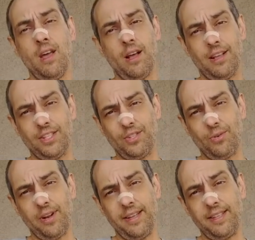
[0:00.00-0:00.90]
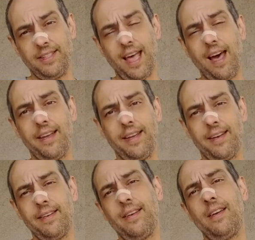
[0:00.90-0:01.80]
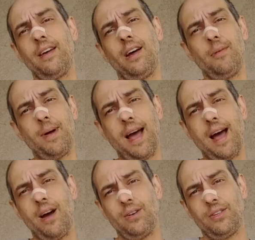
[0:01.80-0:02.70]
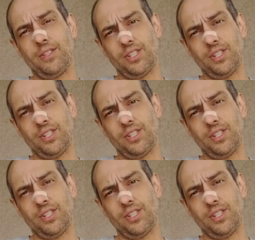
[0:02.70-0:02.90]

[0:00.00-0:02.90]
a story to Talia about